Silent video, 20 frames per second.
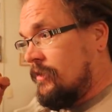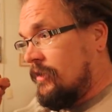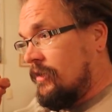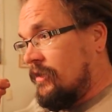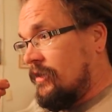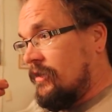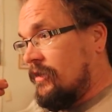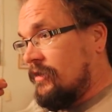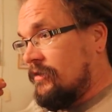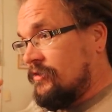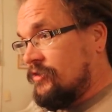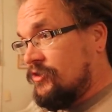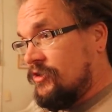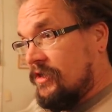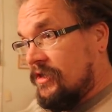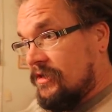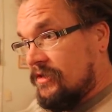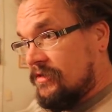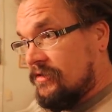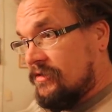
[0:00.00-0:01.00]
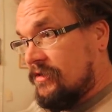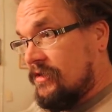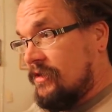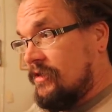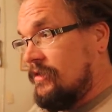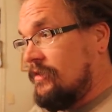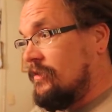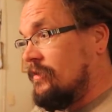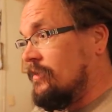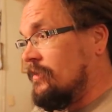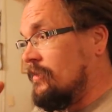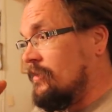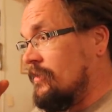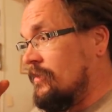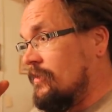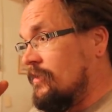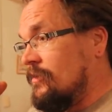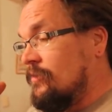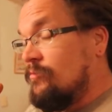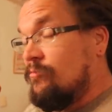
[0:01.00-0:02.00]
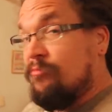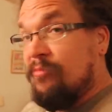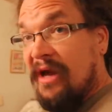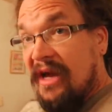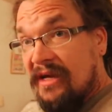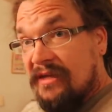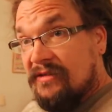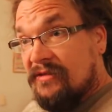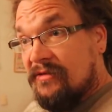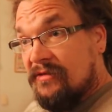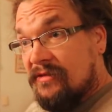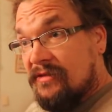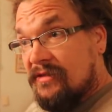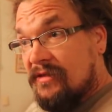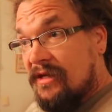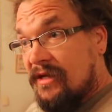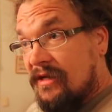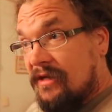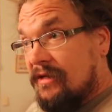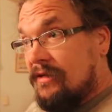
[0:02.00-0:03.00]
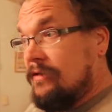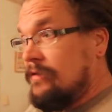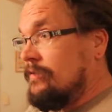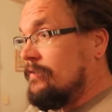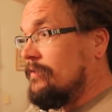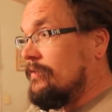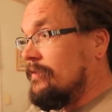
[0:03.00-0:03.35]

uh, chia seed, basil seed,